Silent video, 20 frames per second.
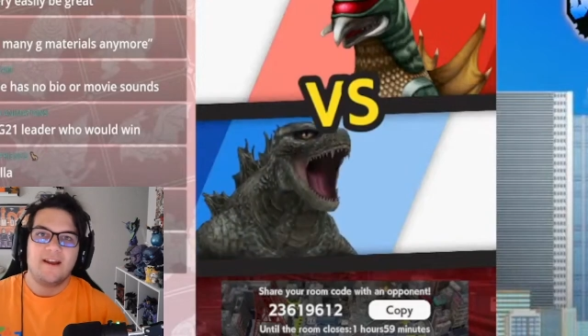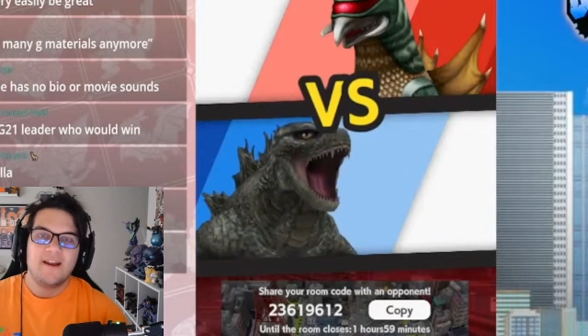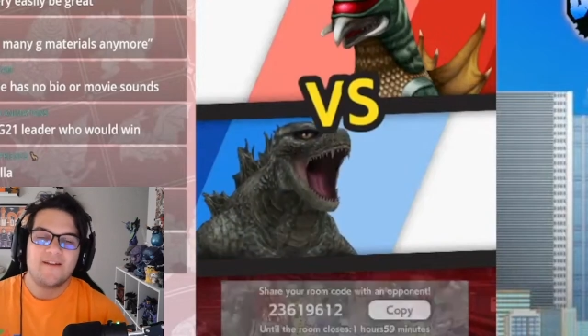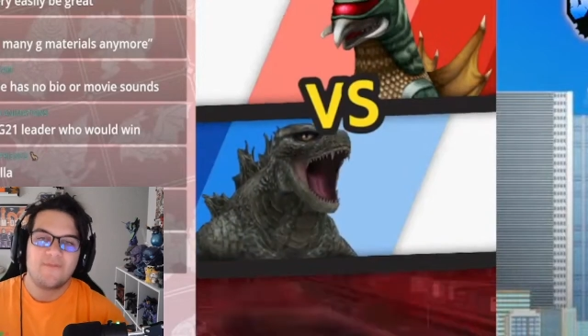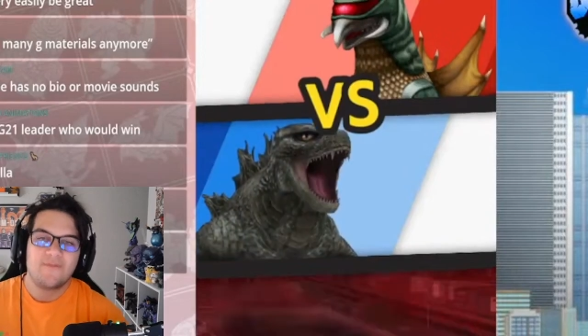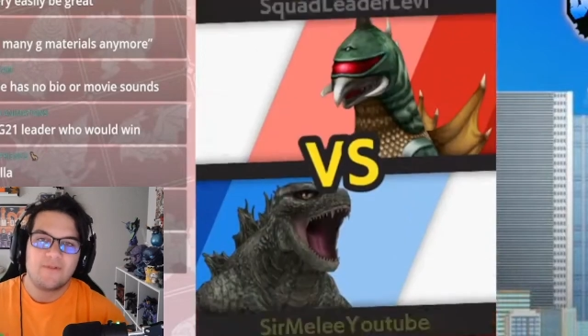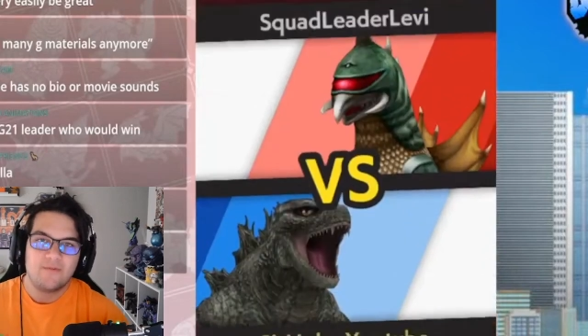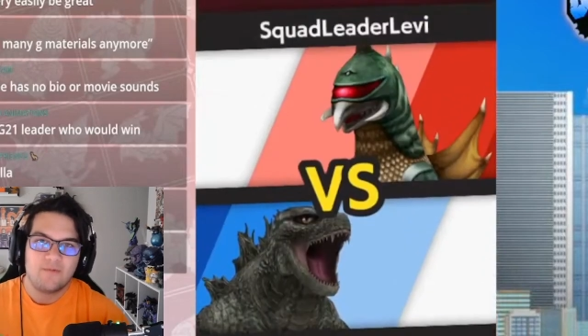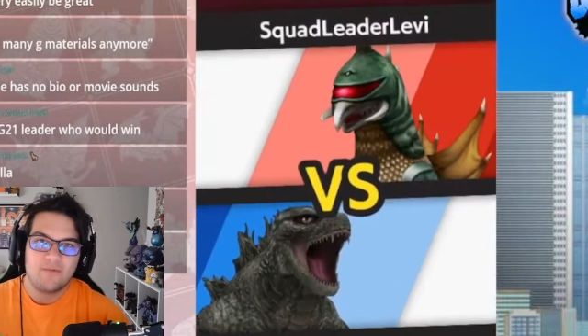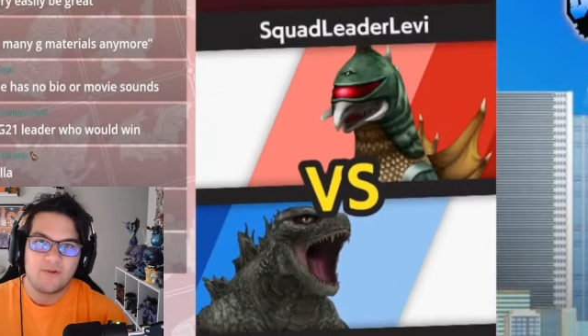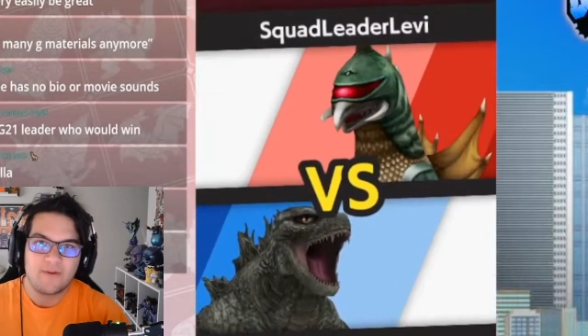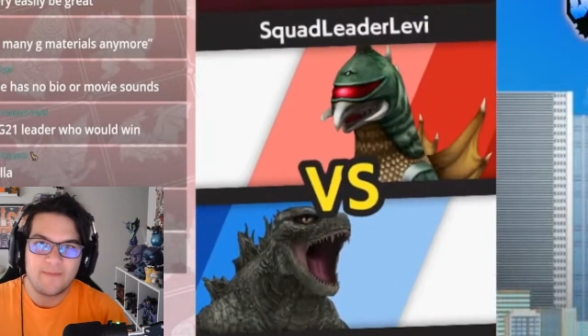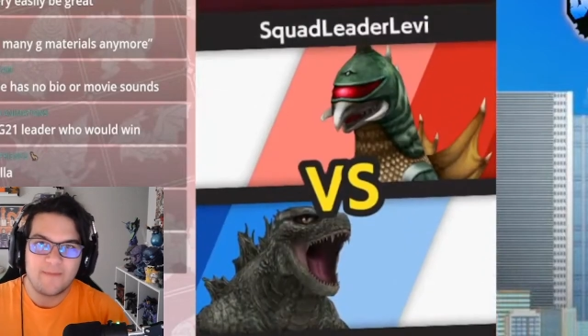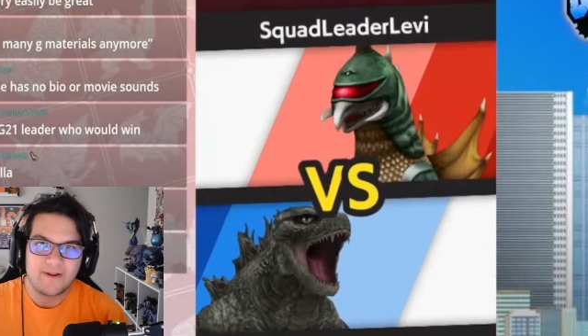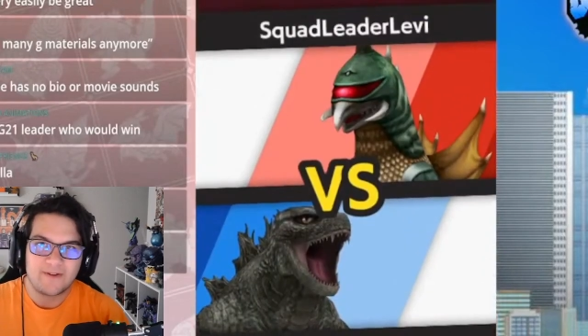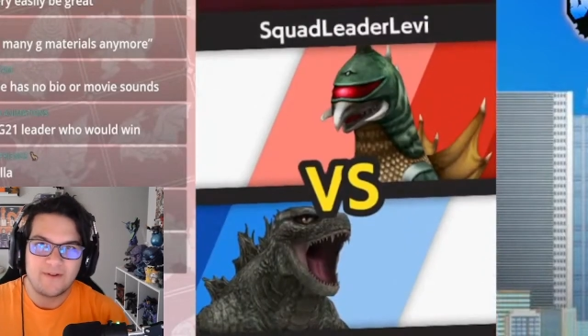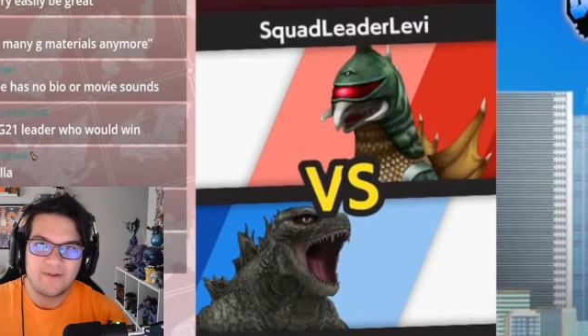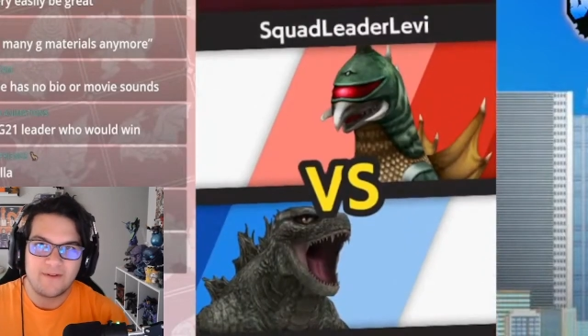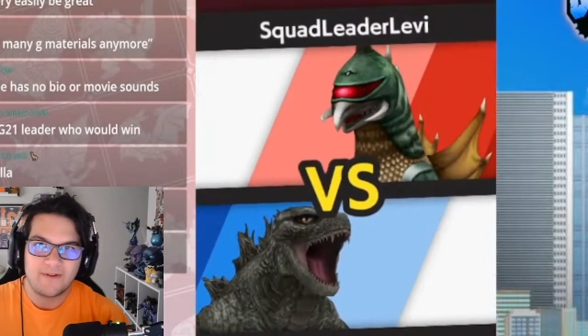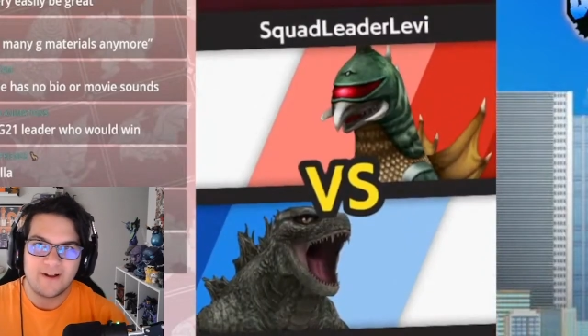Hey everyone, welcome
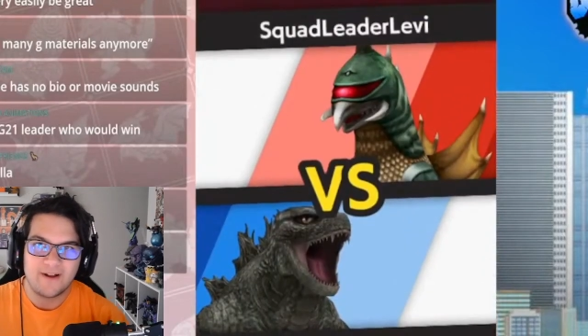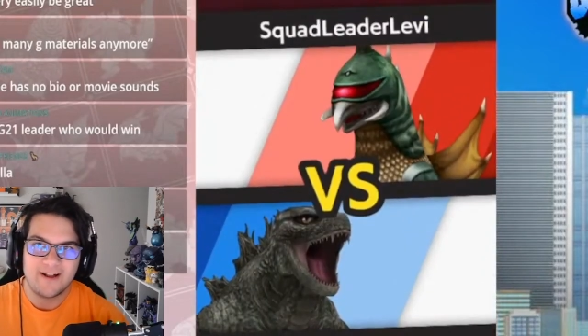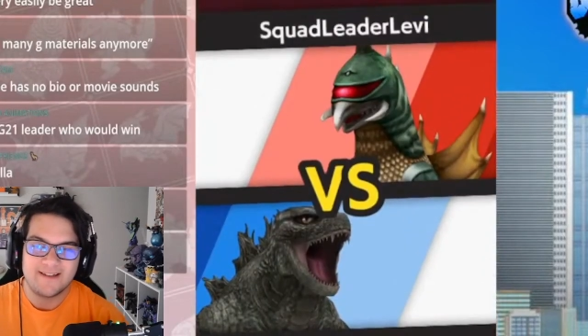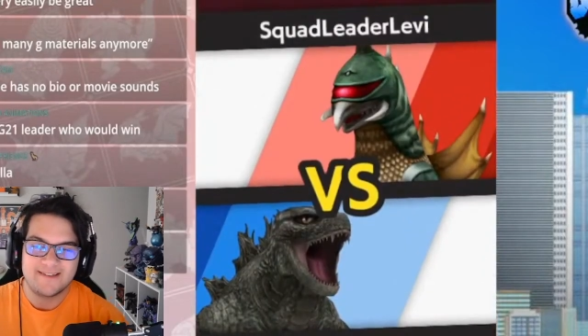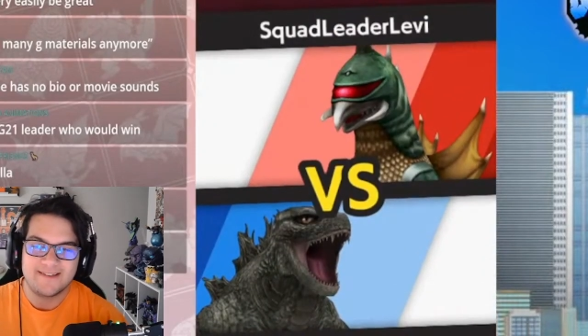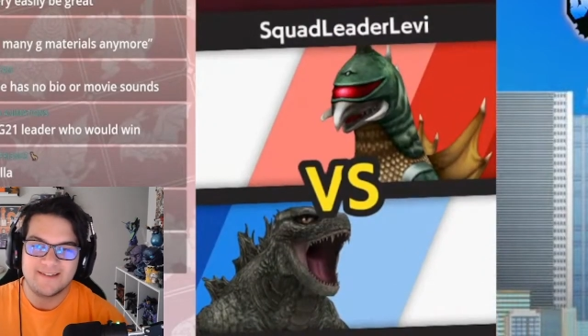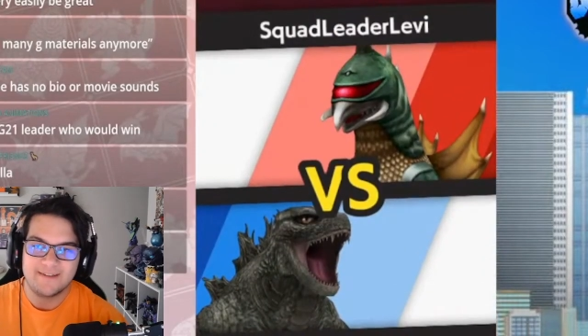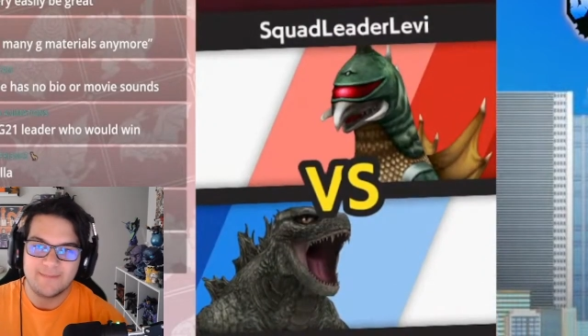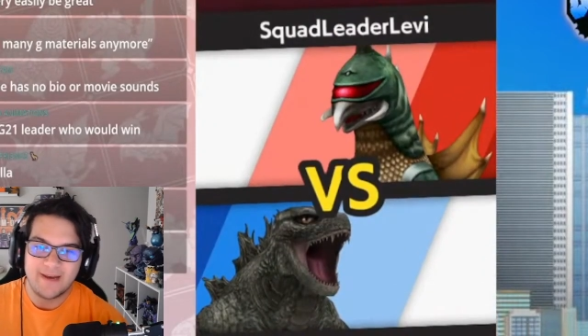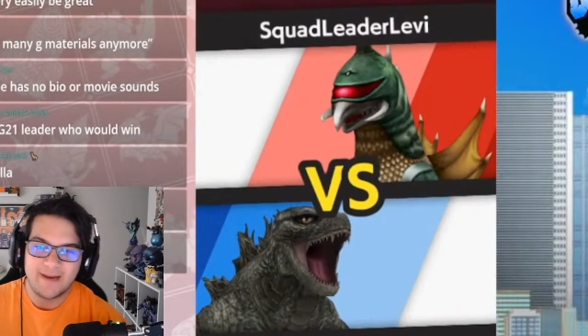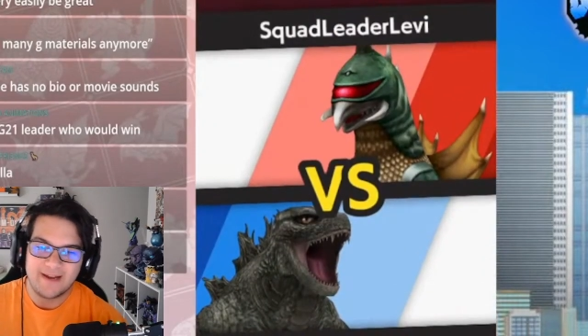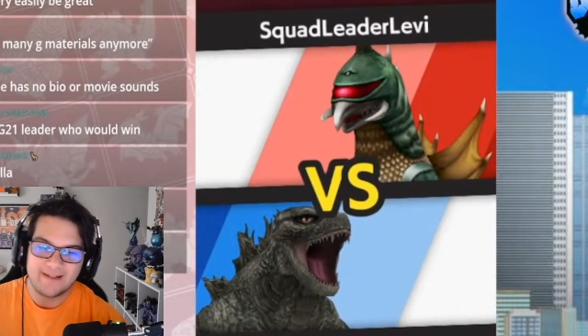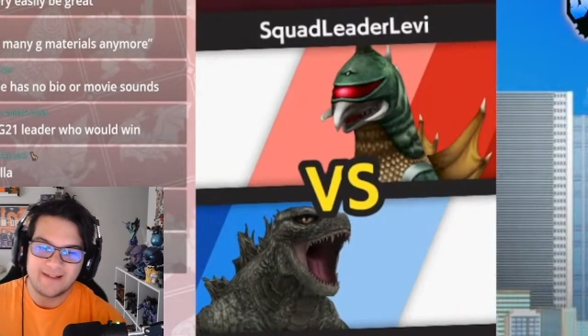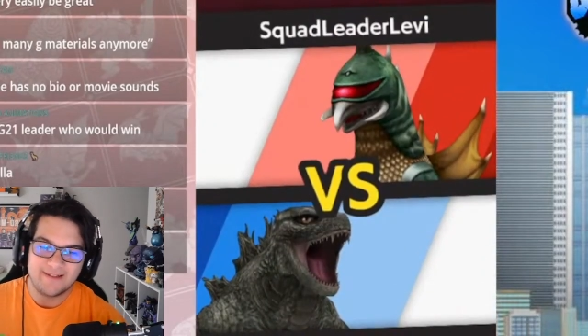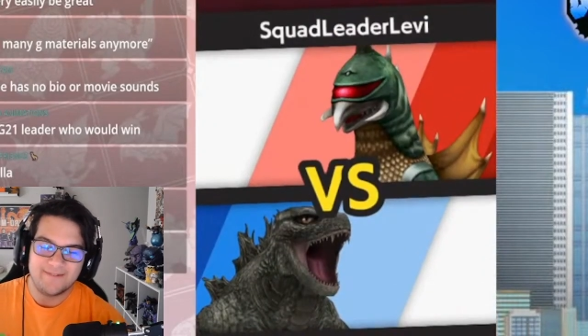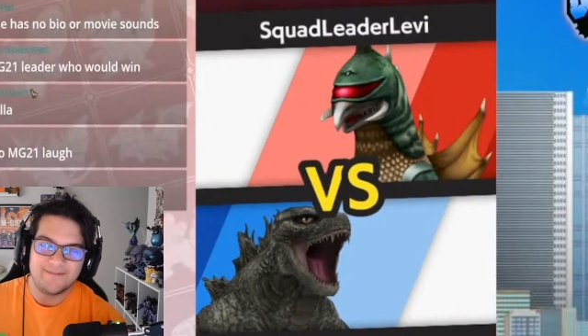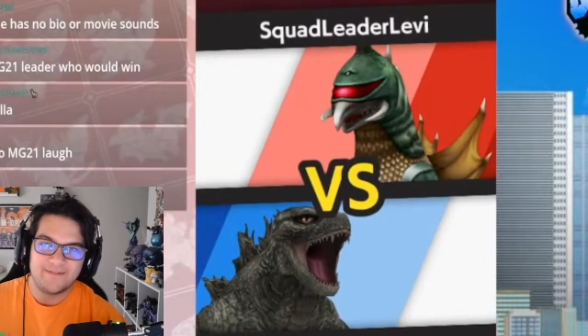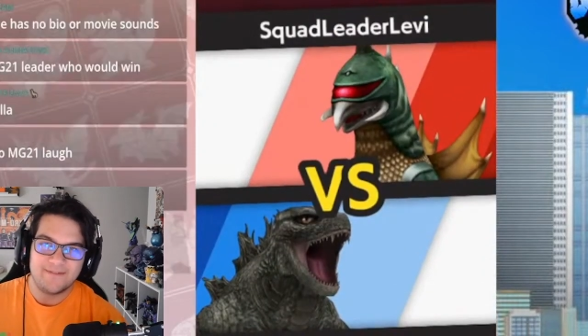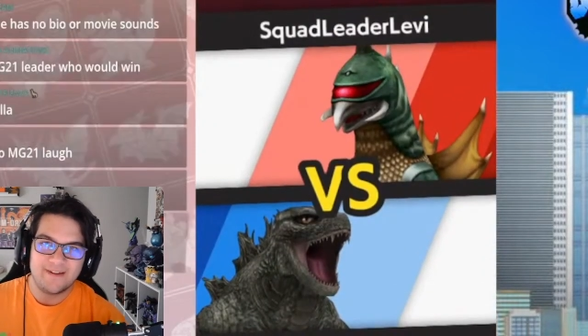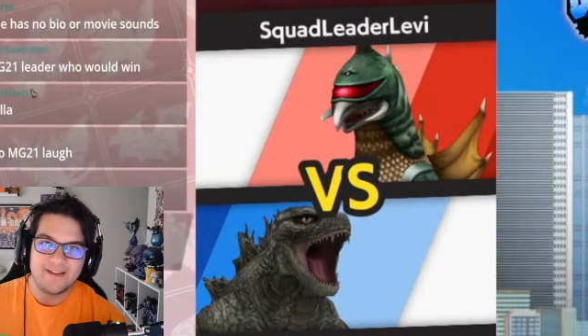back to another Godzilla
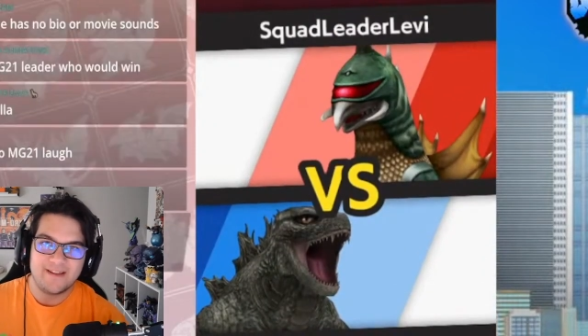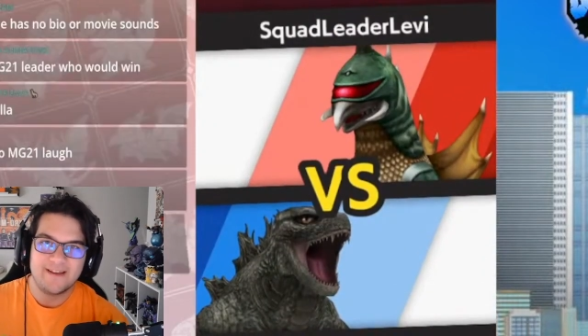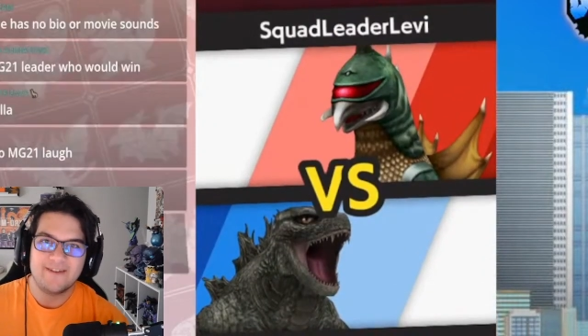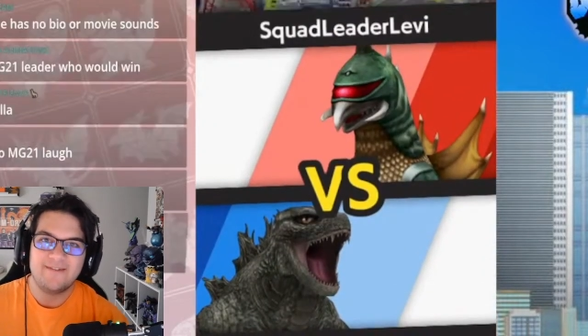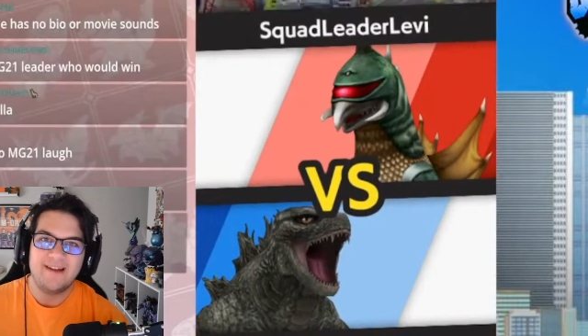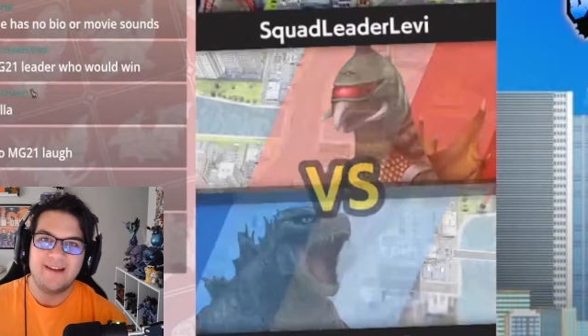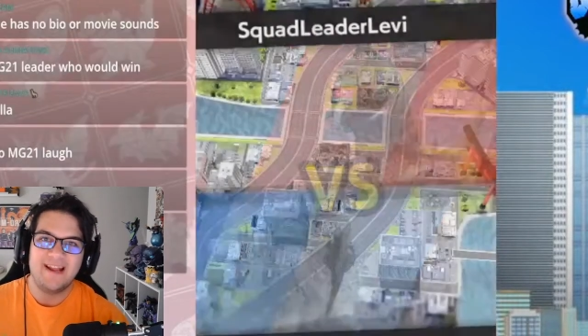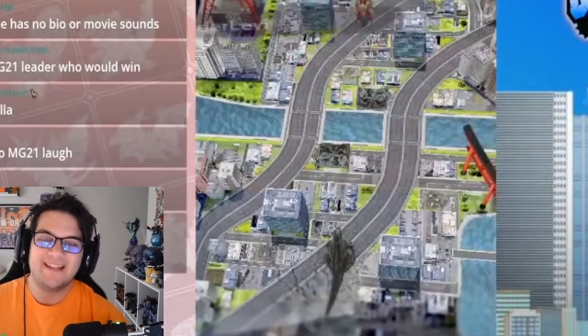Battleline video,